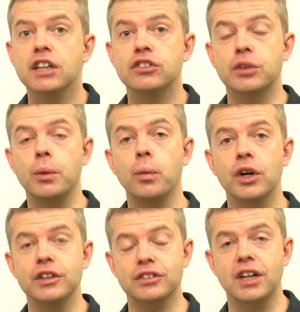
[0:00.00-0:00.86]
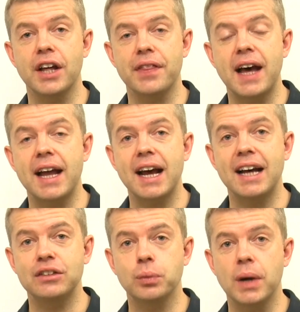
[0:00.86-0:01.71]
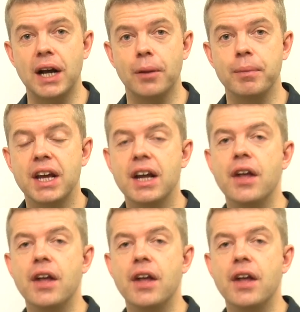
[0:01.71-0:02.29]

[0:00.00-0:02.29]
So it works like that as well.